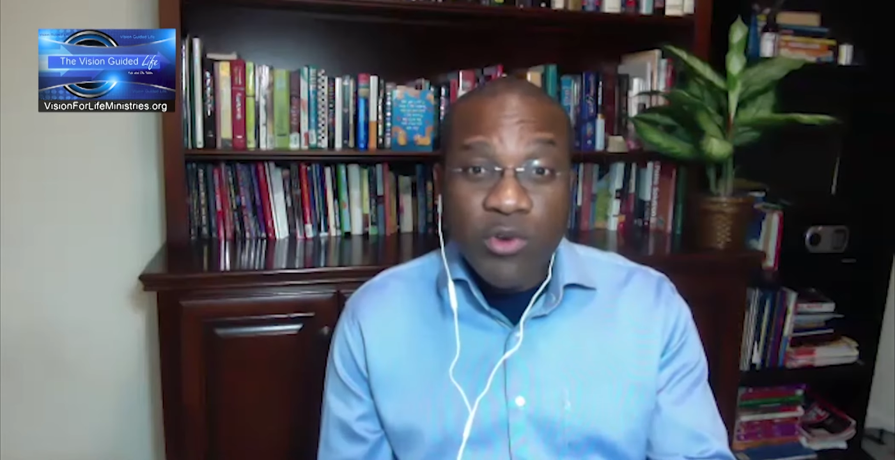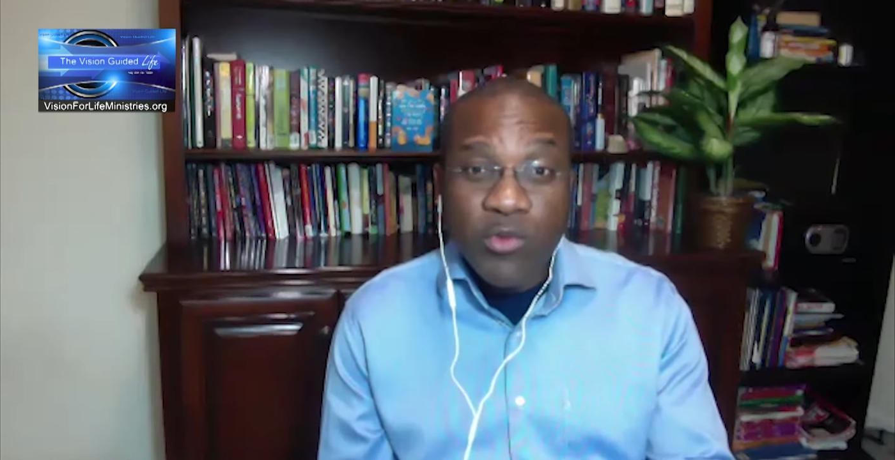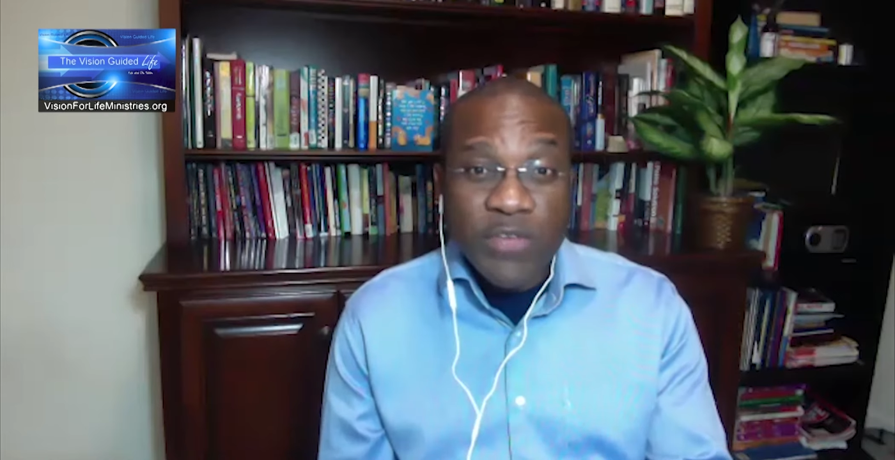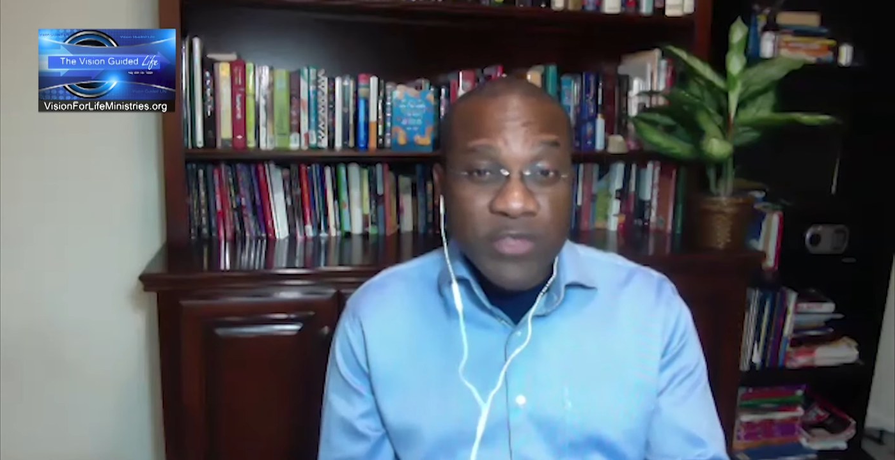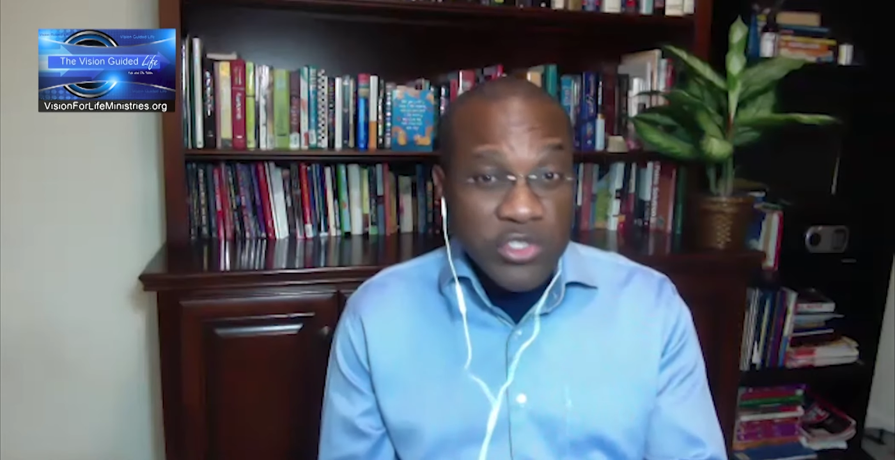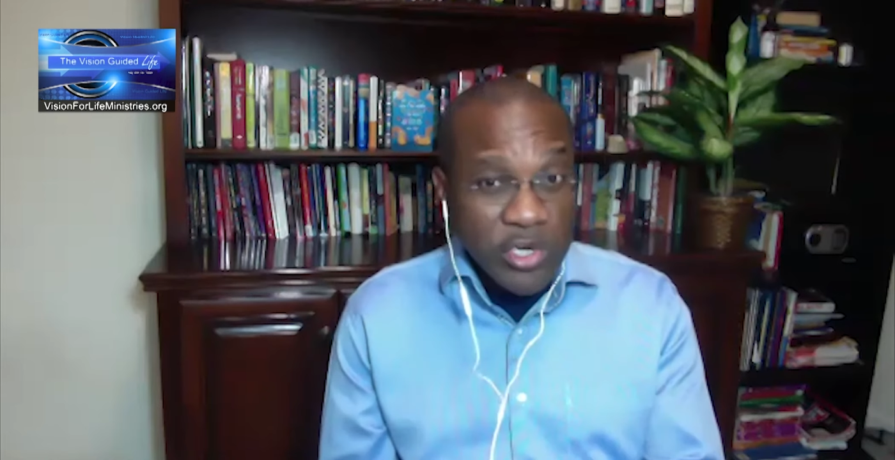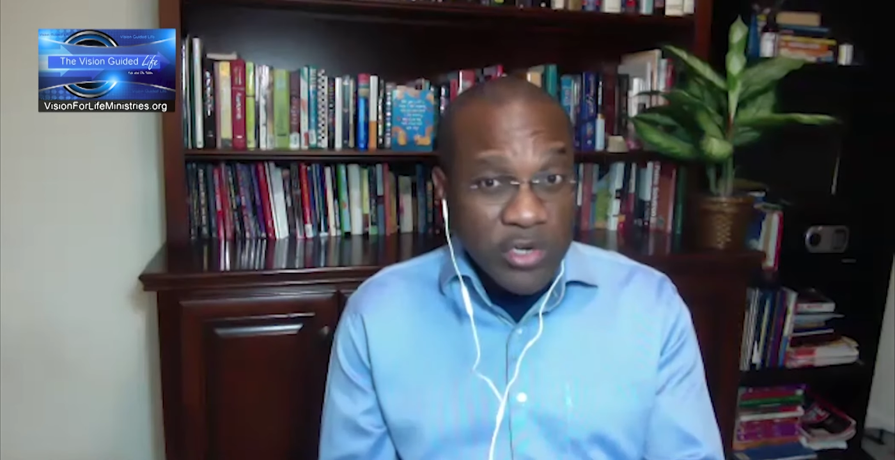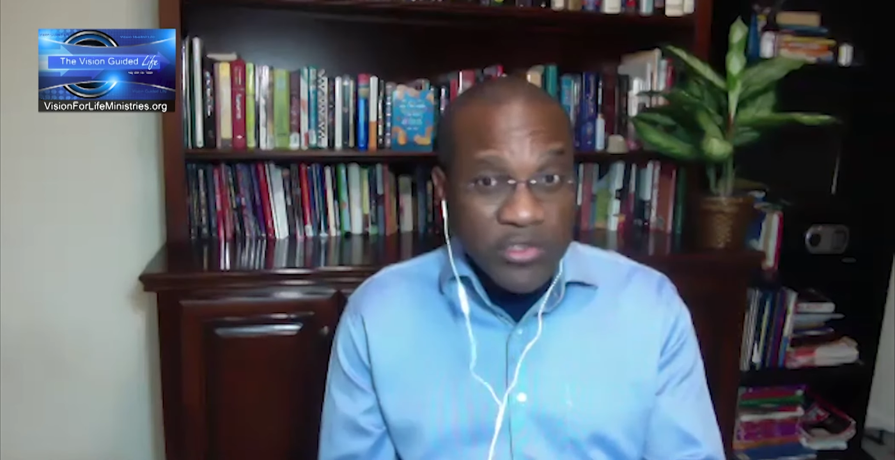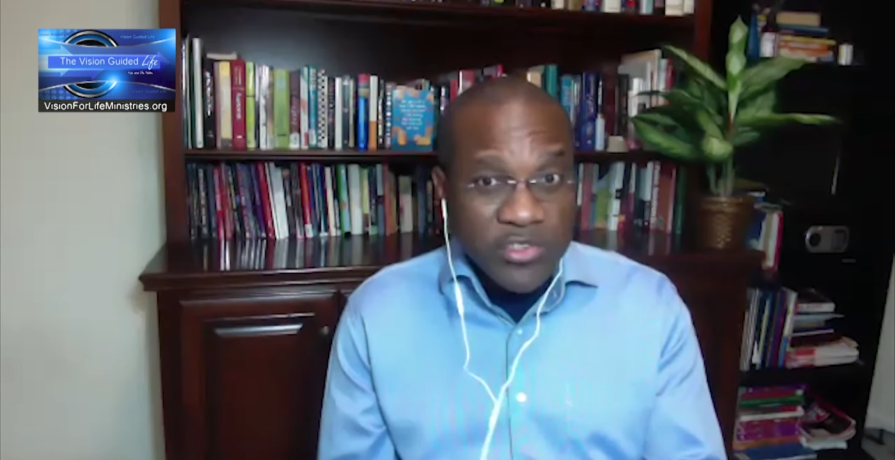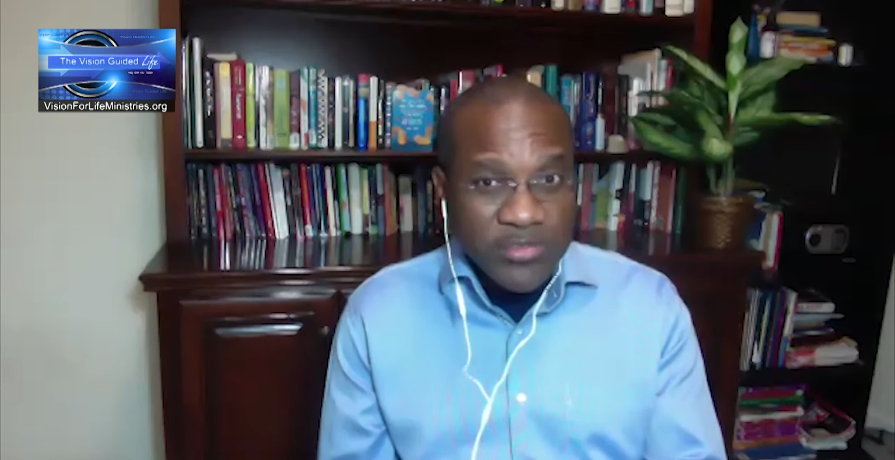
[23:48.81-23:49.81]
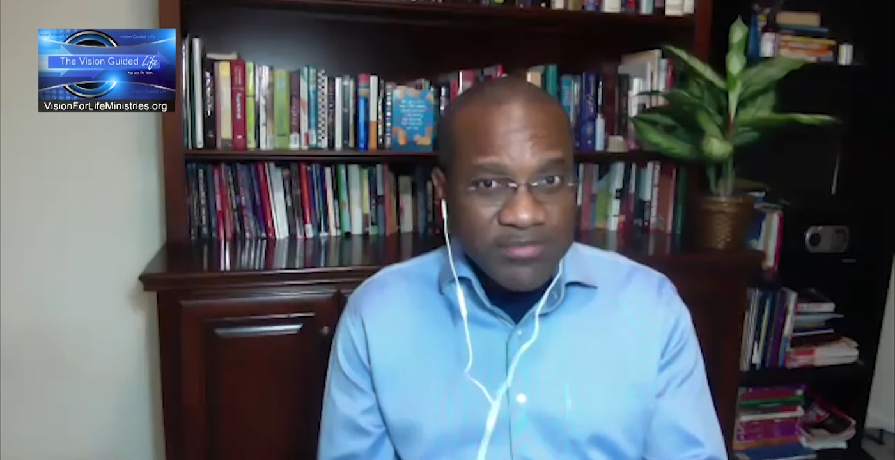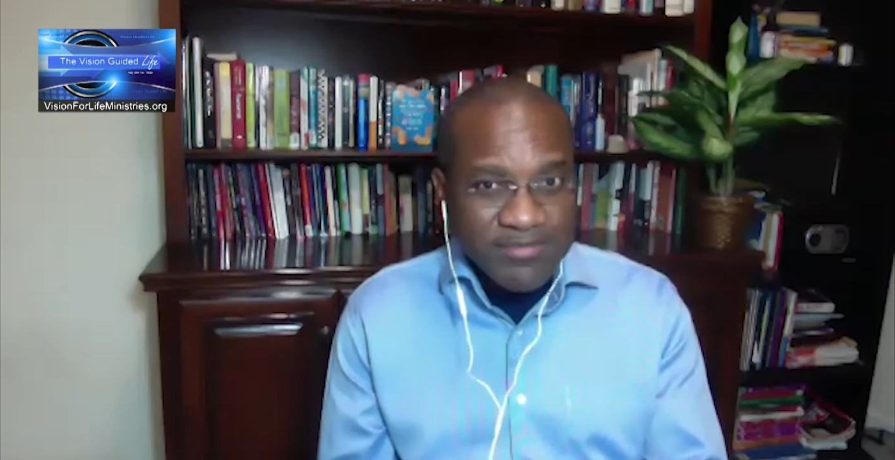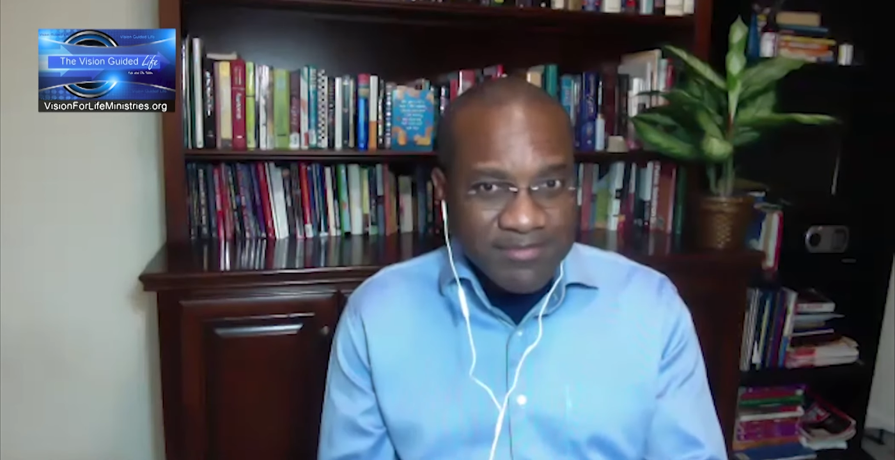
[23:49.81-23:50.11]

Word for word: If the church